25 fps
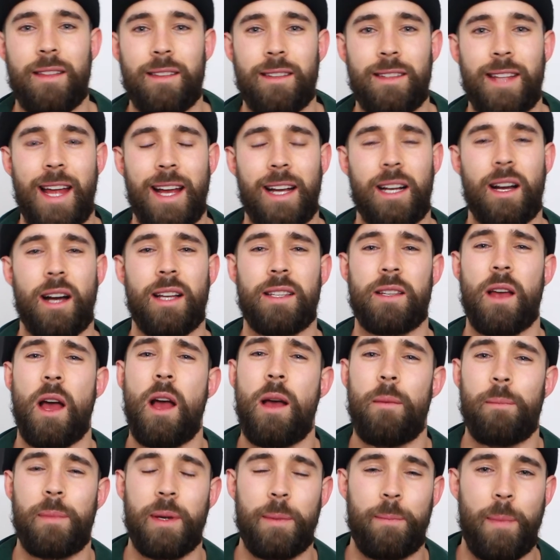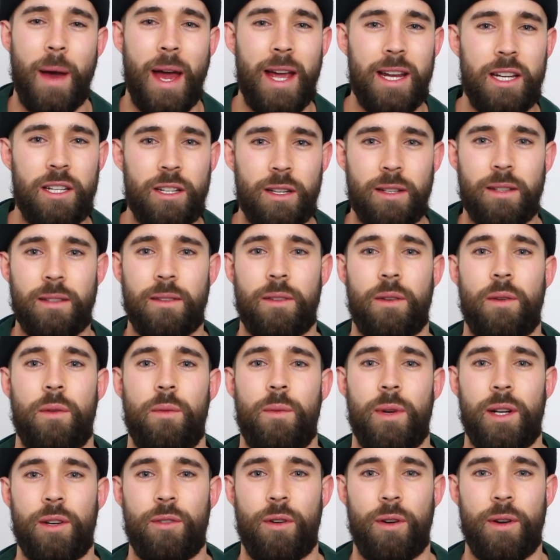Other than that, guys, be patient
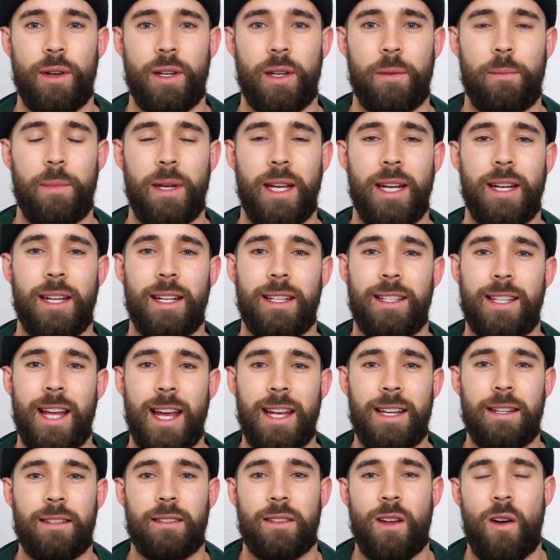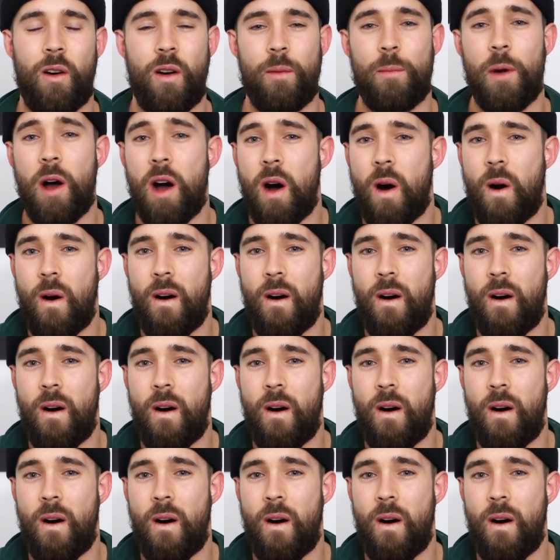when growing a beard. It takes time.